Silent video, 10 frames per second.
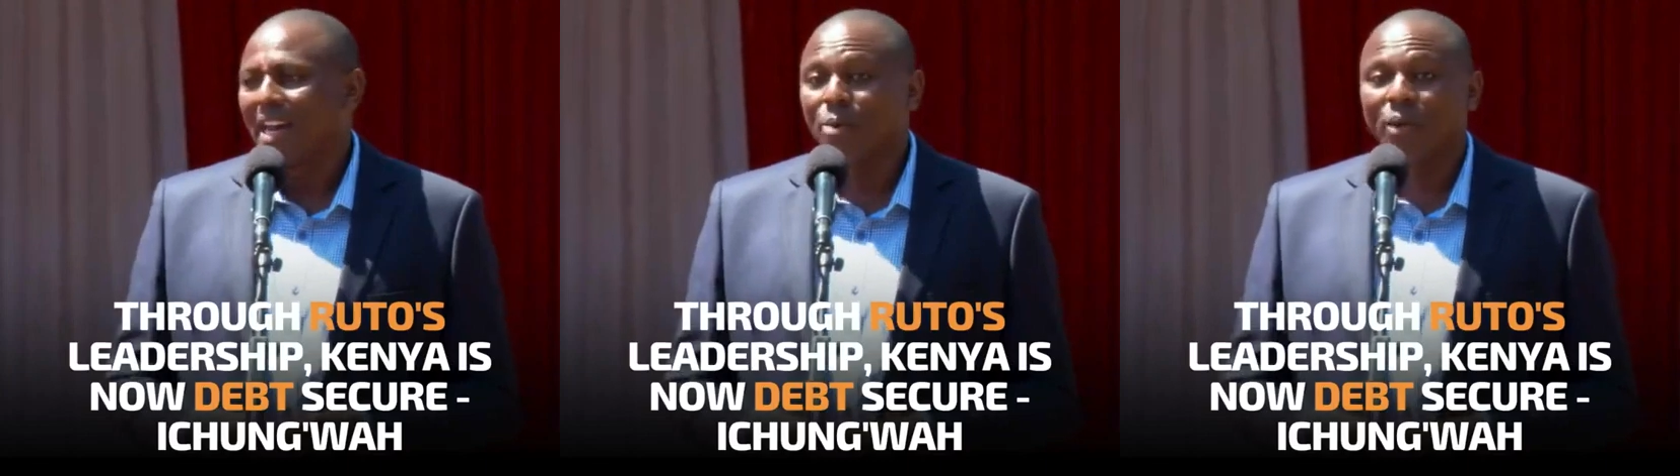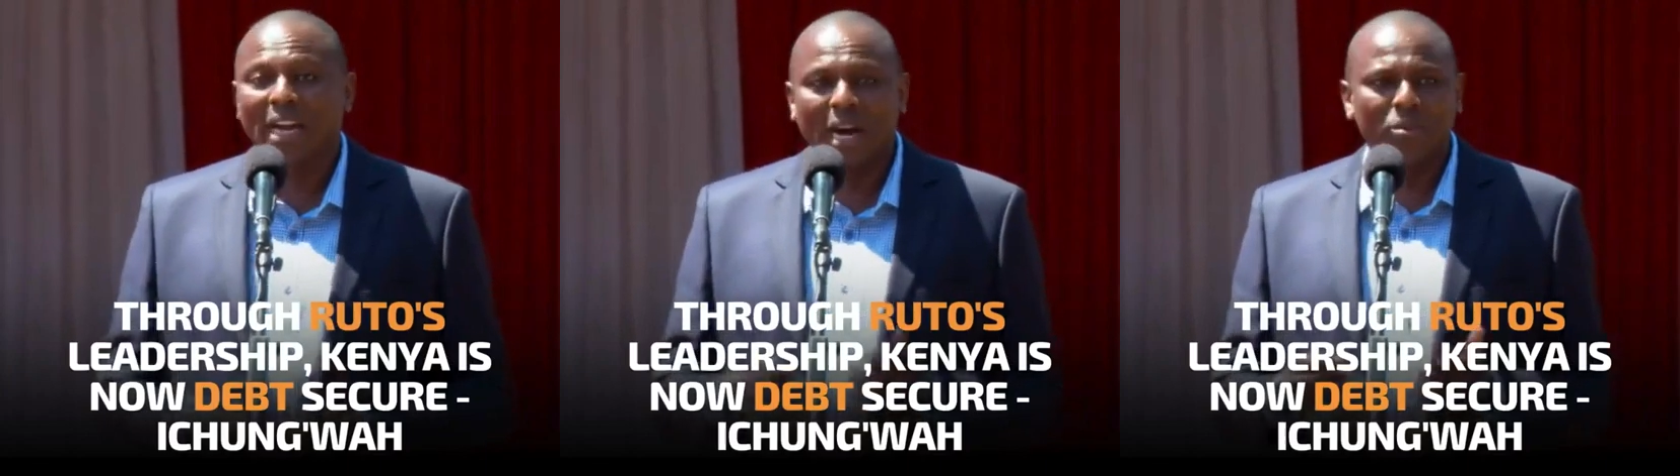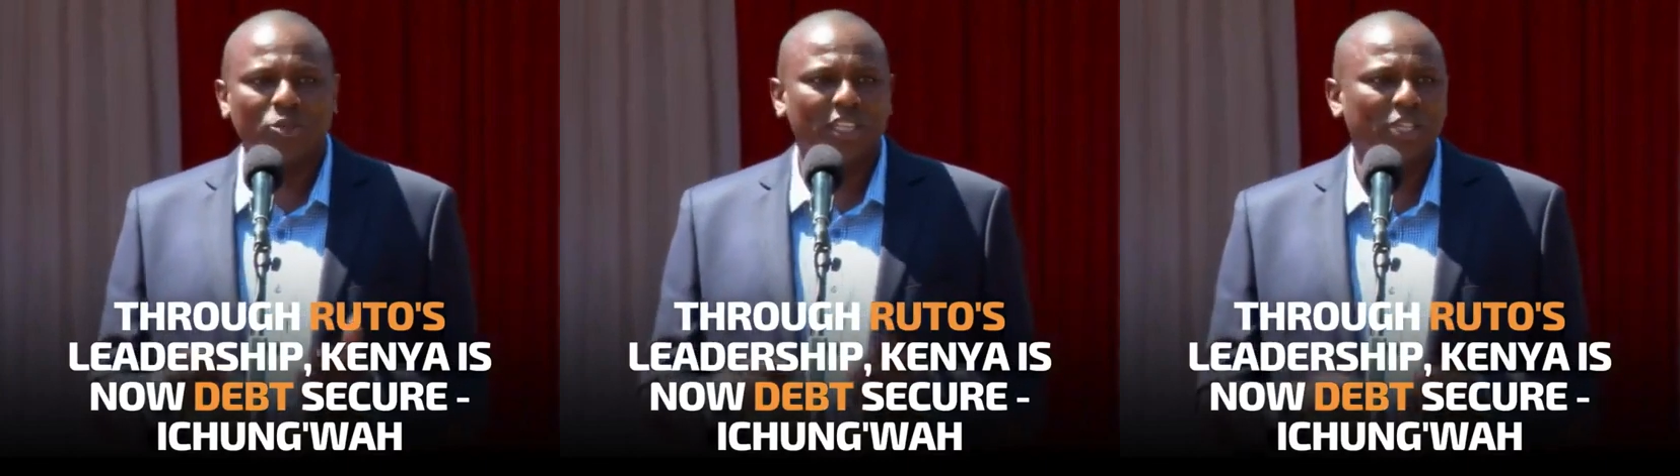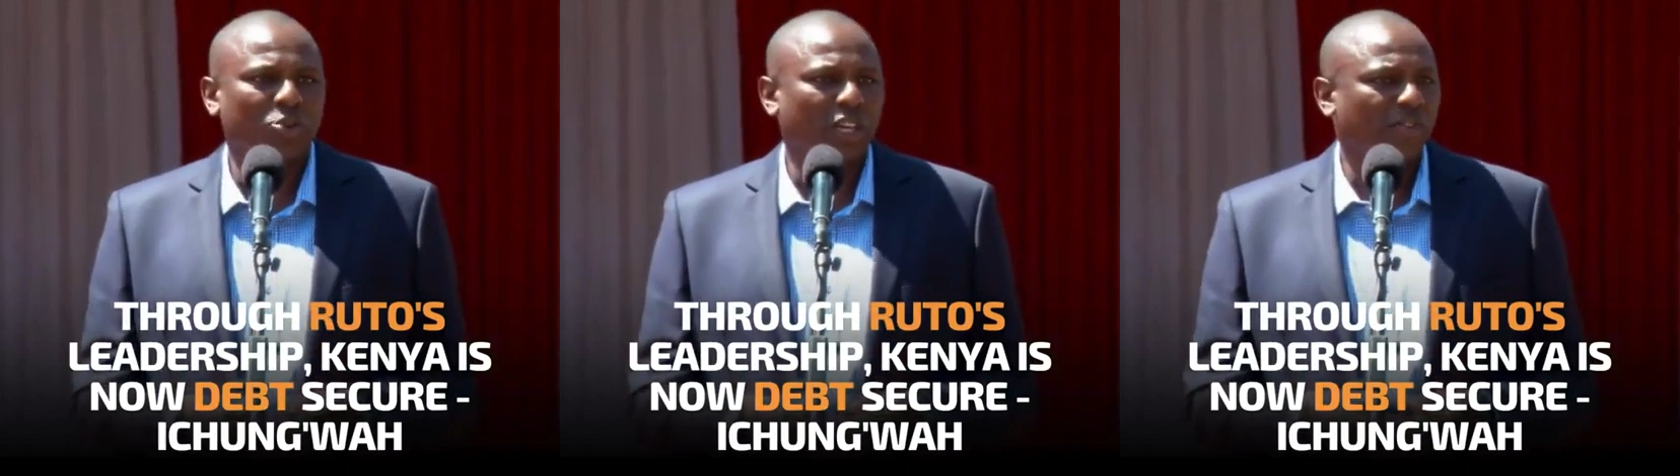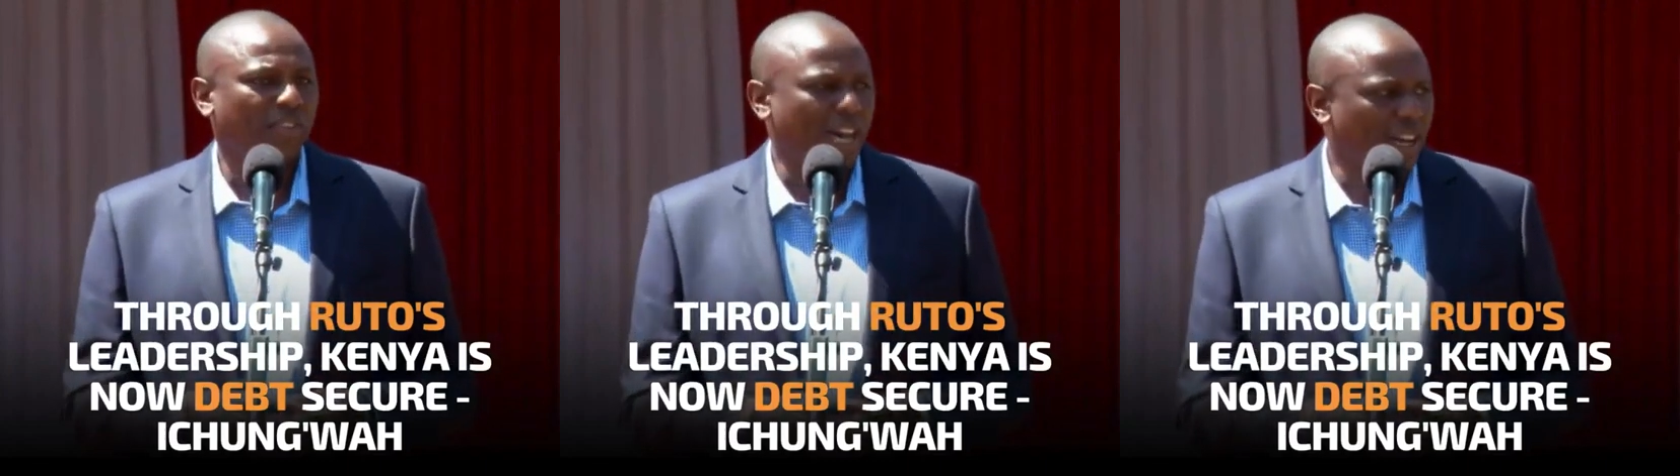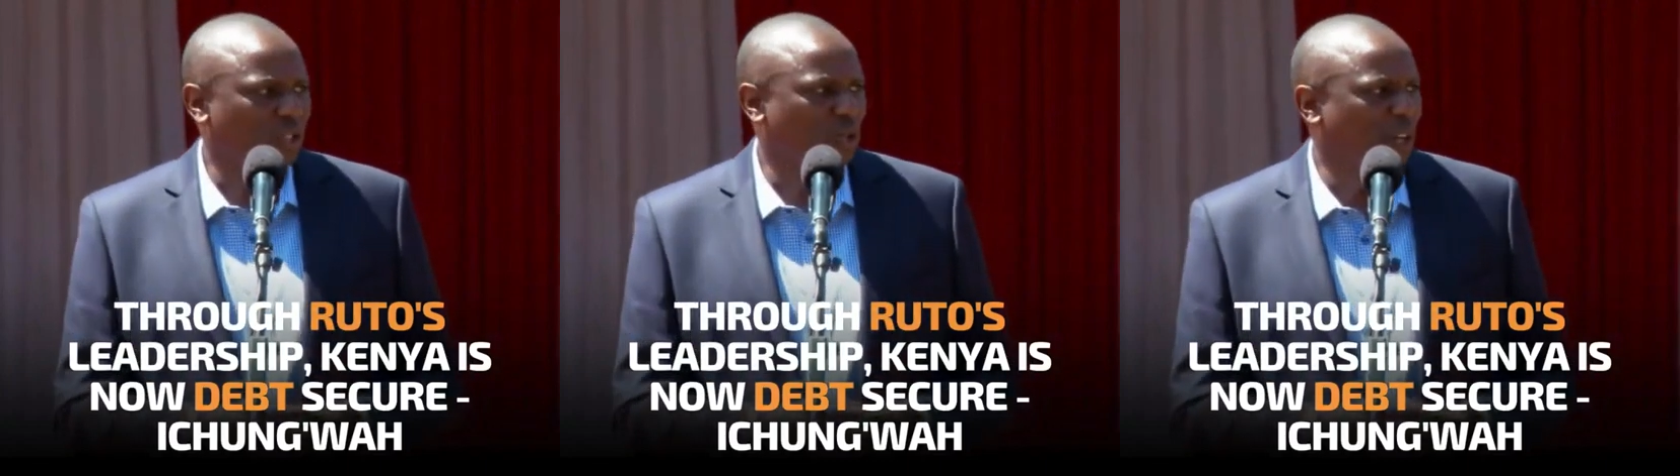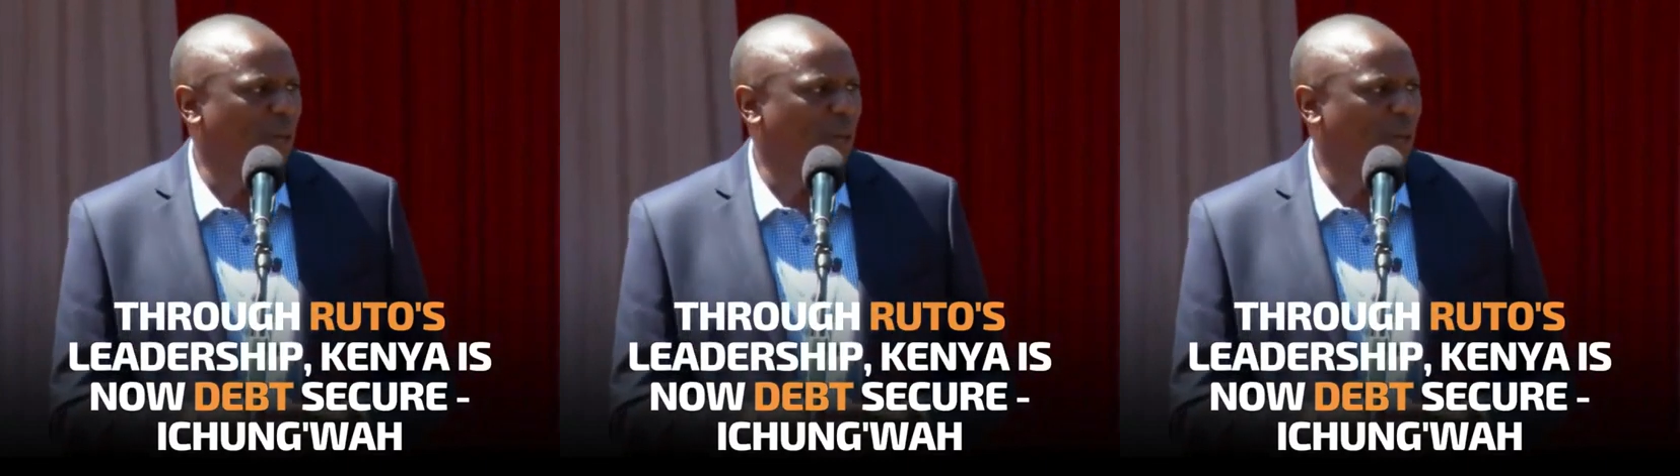And we come today to give thanks to